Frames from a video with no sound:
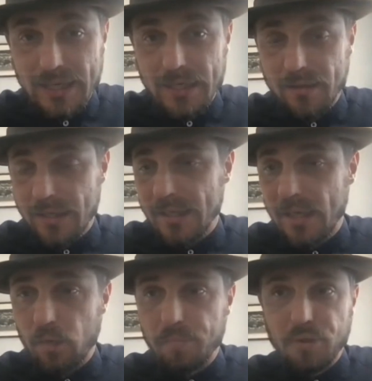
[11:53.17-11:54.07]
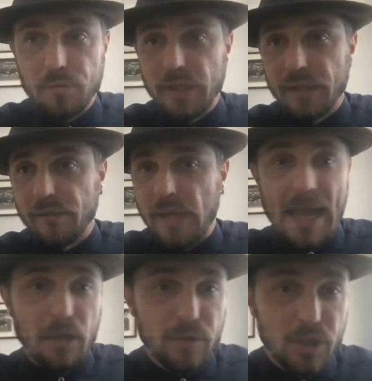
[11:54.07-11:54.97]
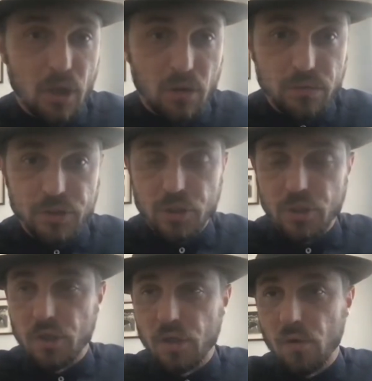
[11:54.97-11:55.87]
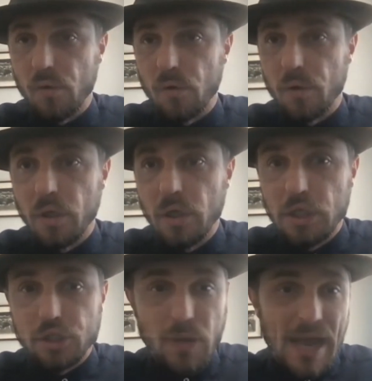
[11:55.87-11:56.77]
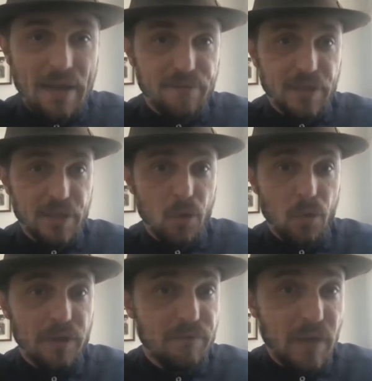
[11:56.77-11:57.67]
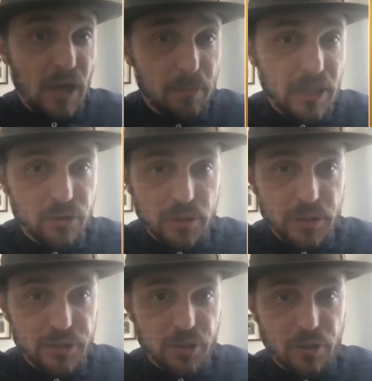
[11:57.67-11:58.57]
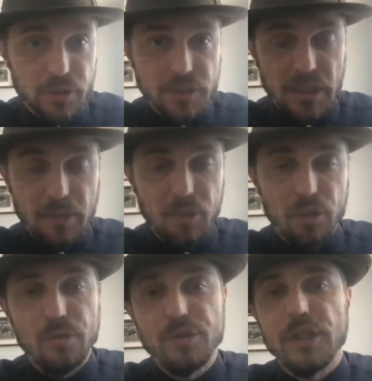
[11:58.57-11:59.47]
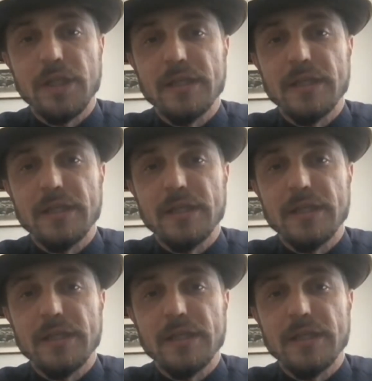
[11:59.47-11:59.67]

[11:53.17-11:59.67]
data that can help you with agriculture or traffic or environmental concerns like pollution,